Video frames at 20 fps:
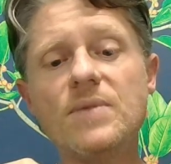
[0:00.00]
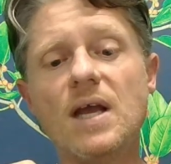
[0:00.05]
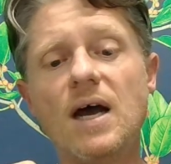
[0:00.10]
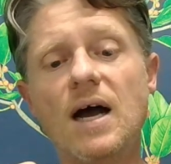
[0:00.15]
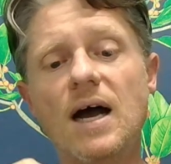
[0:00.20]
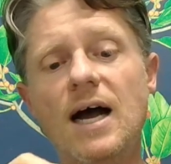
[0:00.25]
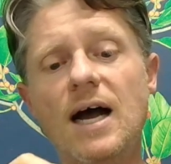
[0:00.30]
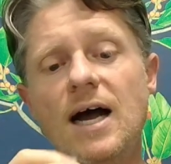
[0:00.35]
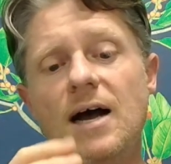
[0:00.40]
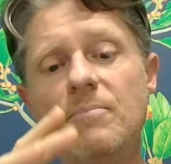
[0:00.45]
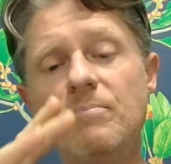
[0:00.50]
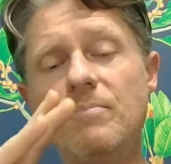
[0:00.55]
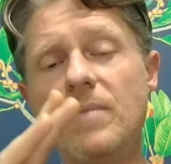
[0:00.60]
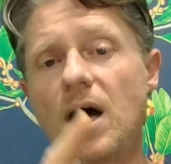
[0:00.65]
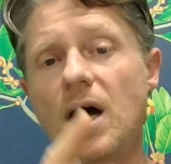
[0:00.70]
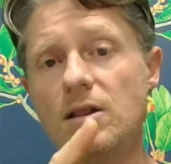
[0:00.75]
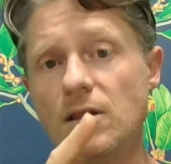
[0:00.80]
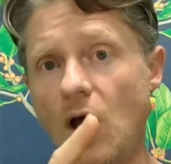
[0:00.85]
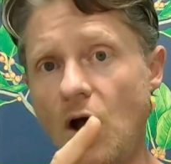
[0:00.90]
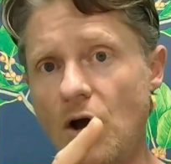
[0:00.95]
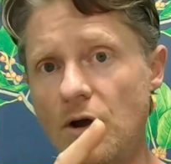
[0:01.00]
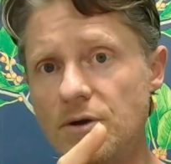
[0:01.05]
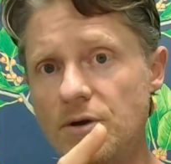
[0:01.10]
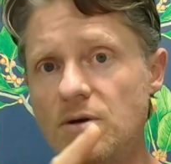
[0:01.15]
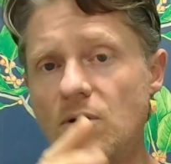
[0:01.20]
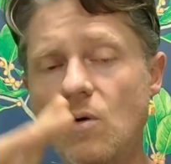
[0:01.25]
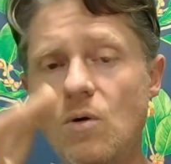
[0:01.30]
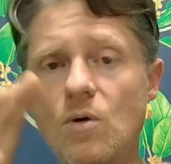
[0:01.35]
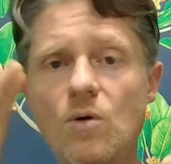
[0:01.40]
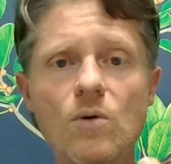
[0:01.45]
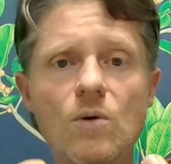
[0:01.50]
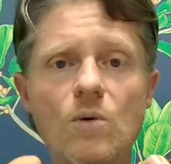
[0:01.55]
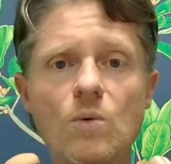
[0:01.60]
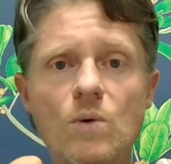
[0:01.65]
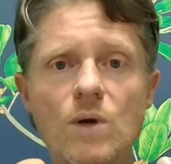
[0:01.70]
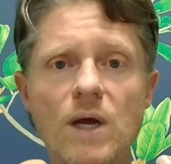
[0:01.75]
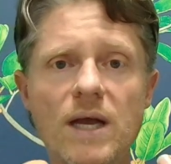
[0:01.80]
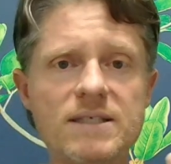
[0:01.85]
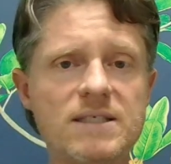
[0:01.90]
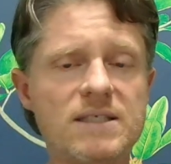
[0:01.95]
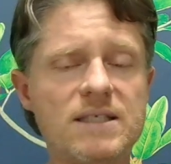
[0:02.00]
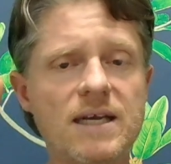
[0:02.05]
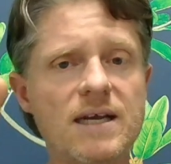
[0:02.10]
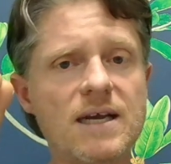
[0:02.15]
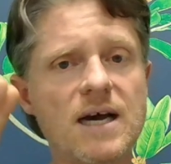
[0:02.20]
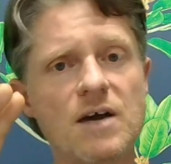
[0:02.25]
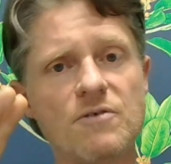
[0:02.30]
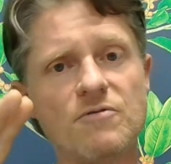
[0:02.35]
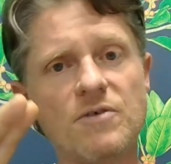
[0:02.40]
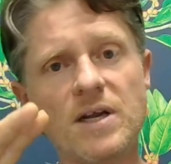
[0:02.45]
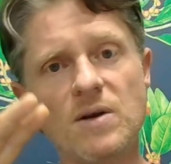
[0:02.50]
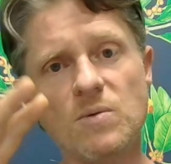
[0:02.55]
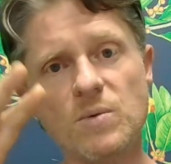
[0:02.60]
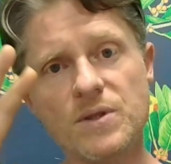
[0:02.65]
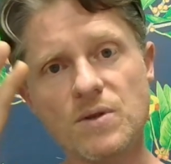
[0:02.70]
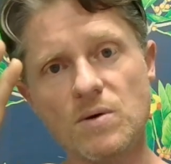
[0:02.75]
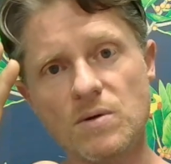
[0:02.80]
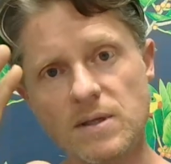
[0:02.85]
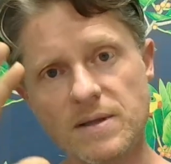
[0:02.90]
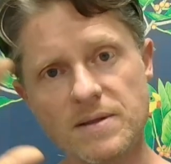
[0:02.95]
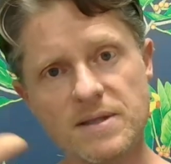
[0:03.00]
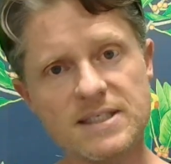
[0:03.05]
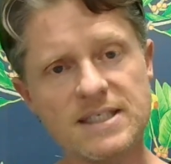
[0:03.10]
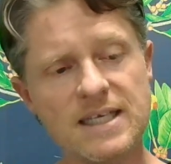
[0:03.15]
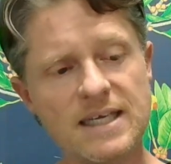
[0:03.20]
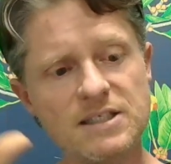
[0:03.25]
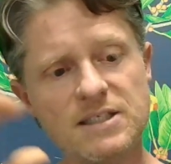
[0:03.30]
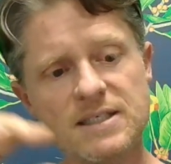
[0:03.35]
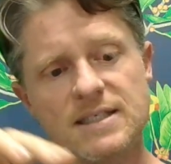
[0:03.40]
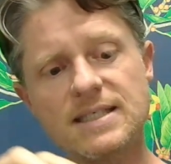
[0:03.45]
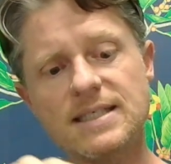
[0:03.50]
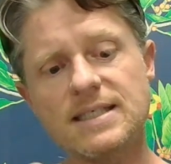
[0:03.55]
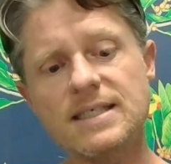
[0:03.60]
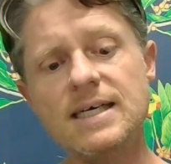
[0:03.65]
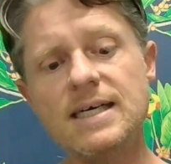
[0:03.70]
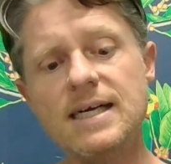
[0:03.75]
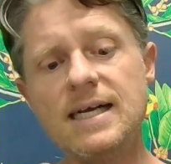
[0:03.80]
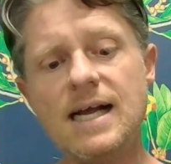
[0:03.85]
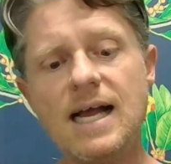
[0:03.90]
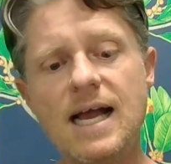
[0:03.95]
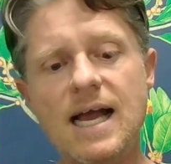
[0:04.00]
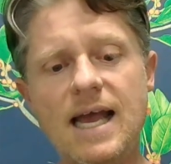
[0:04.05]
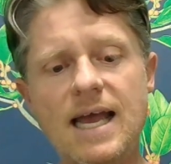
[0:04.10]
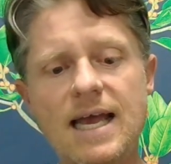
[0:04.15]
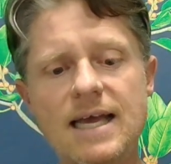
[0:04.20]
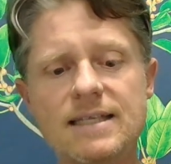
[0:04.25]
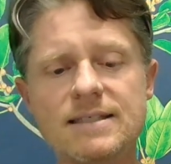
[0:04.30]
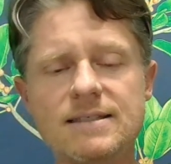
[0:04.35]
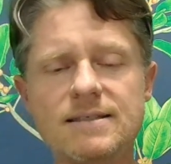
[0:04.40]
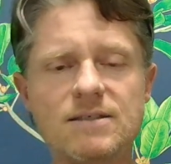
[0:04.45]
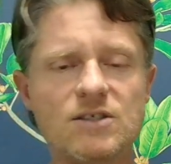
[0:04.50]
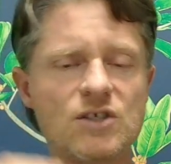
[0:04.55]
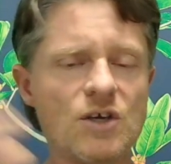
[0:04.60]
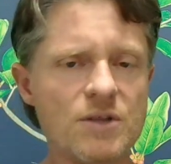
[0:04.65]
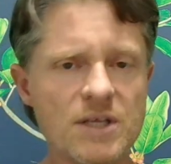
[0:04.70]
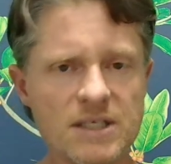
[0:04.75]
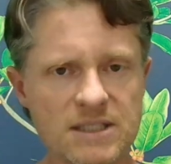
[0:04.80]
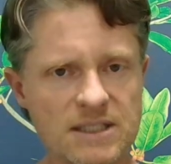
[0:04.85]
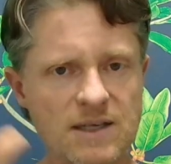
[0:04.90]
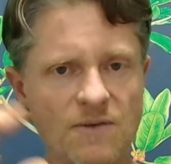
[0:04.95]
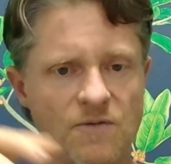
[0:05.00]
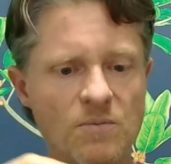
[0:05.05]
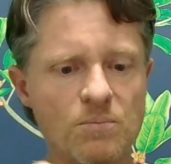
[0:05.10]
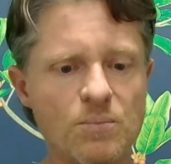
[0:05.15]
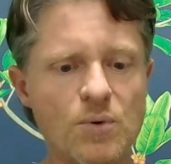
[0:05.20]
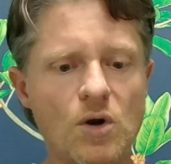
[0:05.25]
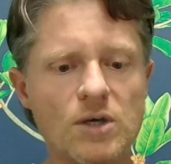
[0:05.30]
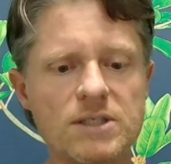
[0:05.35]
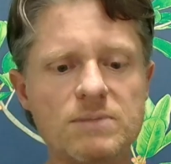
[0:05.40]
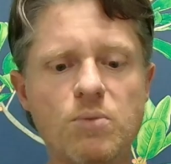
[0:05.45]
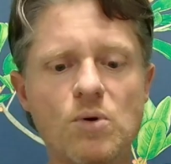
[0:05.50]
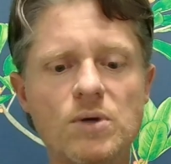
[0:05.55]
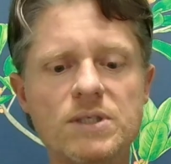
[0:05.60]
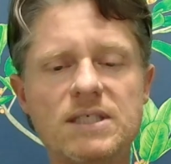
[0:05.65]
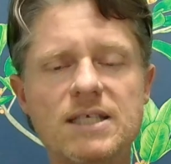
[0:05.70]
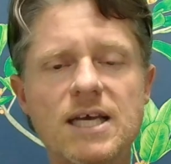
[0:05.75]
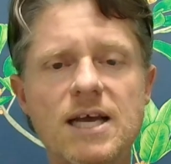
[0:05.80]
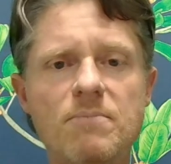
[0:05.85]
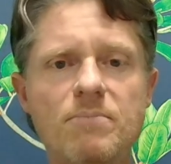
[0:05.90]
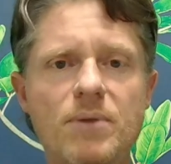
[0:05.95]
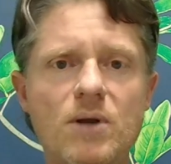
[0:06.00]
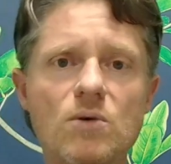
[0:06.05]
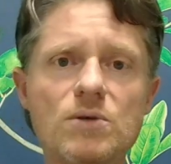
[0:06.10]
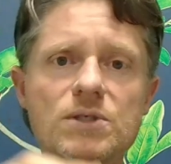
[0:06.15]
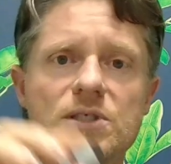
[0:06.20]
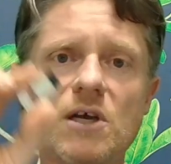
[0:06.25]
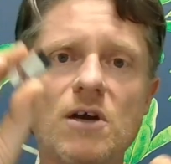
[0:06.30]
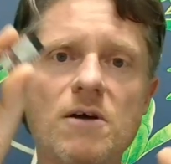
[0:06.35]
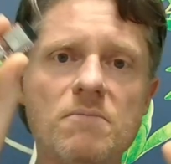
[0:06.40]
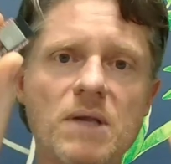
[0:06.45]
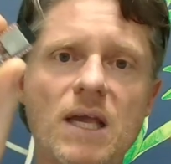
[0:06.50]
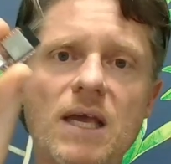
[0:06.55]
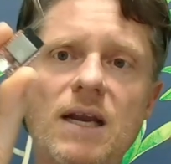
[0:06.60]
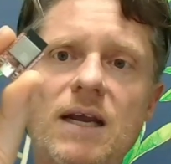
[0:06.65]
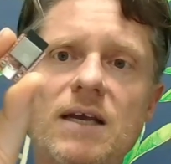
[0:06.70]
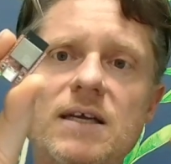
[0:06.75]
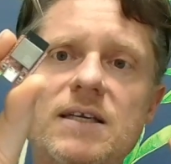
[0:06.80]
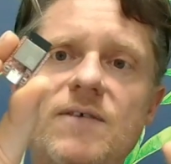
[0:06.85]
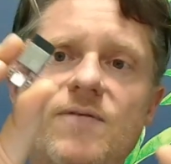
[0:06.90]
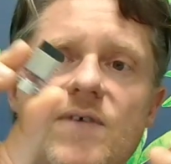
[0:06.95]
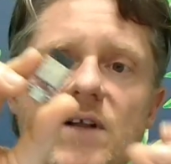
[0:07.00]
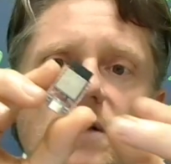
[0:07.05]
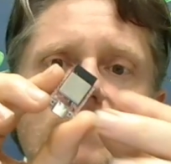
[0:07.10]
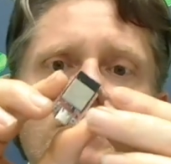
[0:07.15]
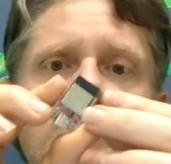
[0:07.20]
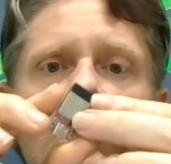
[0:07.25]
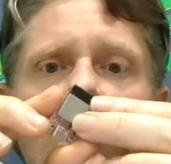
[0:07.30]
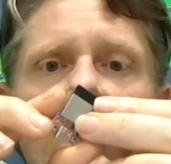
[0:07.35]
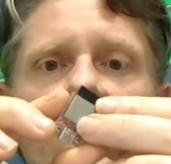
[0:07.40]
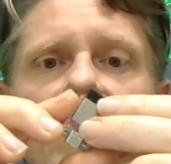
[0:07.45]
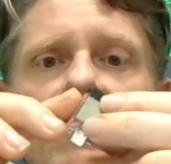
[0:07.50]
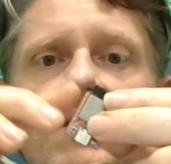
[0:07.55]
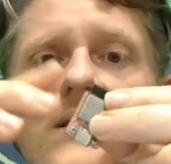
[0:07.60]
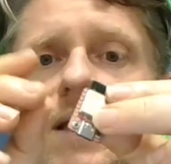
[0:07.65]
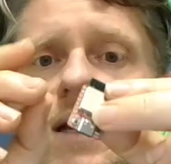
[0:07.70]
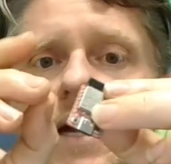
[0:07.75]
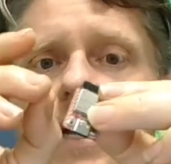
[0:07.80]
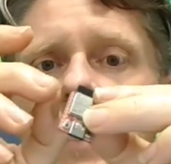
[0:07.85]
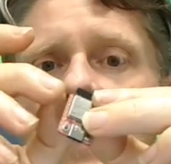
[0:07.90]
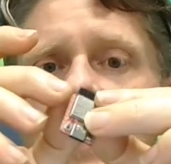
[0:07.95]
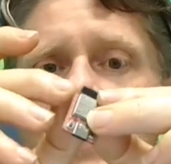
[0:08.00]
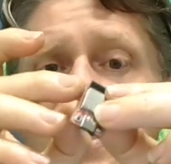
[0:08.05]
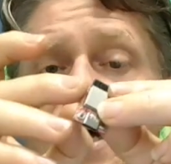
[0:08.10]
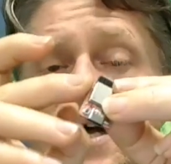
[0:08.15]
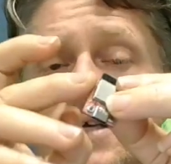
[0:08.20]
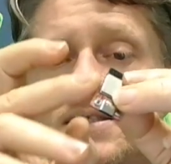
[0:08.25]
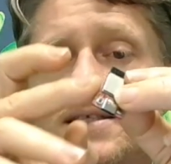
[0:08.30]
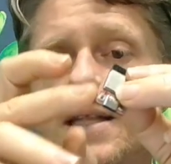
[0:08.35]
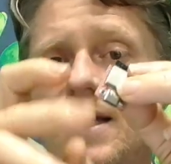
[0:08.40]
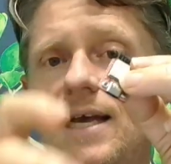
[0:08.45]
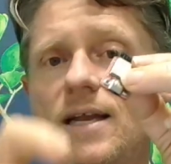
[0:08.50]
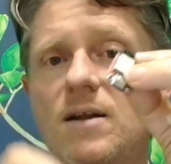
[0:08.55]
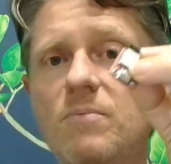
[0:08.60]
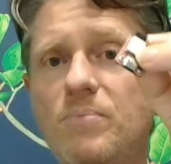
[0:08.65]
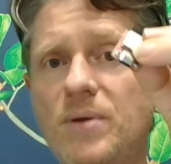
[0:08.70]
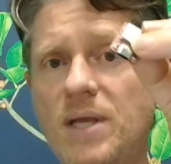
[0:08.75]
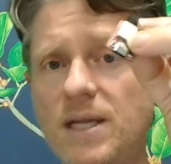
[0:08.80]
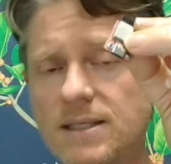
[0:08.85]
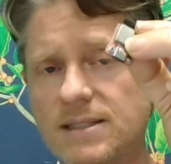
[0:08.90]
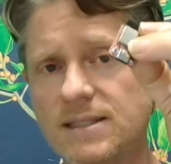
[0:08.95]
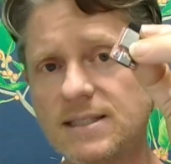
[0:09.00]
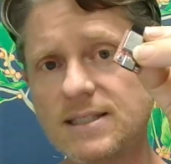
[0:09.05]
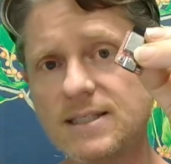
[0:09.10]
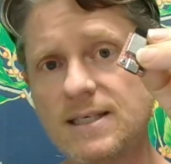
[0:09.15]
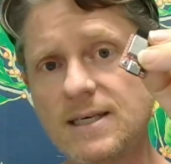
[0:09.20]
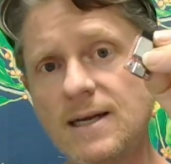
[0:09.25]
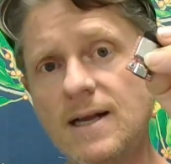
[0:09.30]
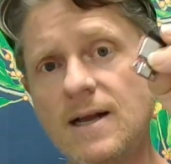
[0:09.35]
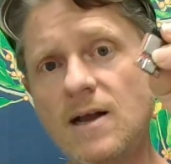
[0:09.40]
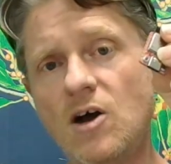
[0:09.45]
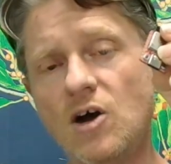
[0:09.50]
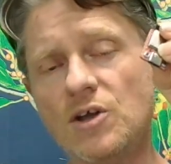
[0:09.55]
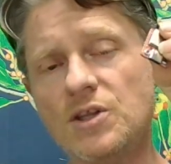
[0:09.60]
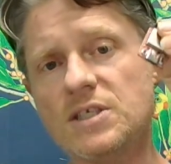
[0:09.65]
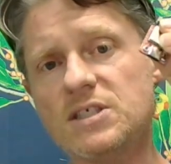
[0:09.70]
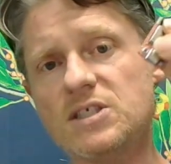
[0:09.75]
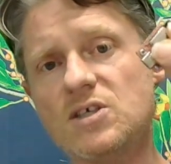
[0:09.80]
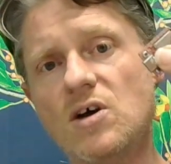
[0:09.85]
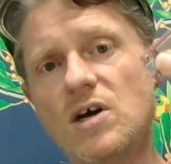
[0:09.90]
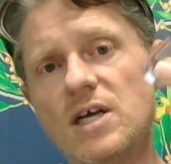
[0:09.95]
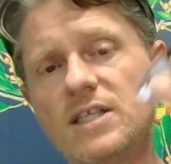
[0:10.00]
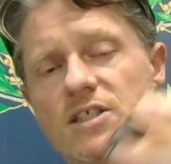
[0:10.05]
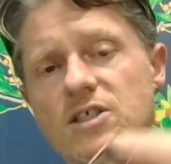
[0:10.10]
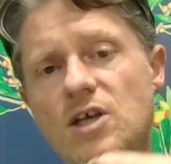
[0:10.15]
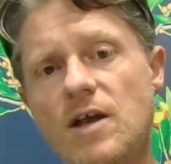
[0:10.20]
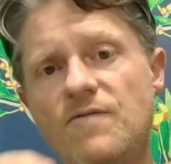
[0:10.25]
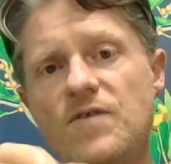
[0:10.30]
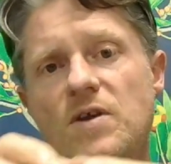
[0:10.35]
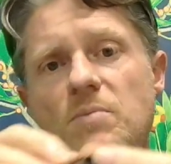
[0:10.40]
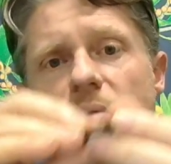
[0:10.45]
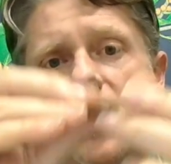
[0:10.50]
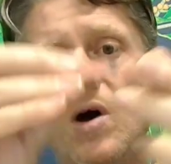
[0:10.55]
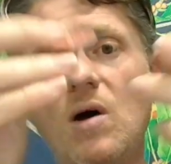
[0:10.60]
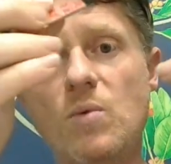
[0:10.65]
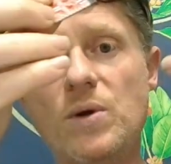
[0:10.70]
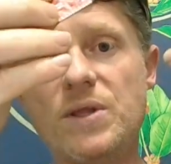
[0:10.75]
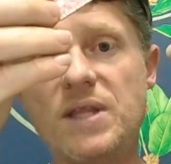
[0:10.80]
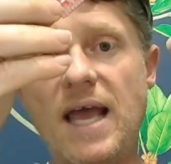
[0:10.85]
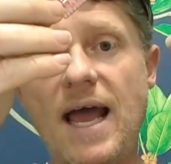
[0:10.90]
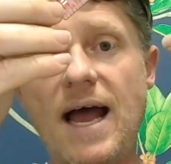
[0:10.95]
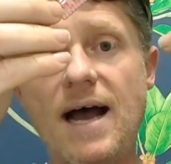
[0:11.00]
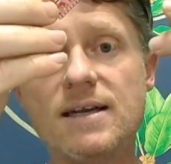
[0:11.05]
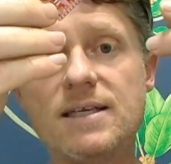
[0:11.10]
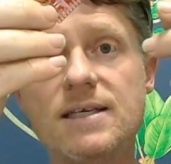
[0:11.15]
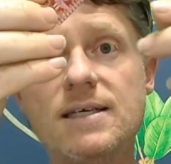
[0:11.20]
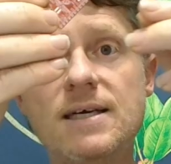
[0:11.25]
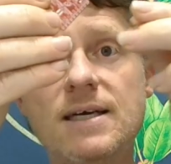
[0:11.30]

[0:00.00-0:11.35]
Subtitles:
alone, or SD card reader with all of the sensors. And so there's different price points there, but also I'm getting it developed with castellated pins on the side. So if you buy it without,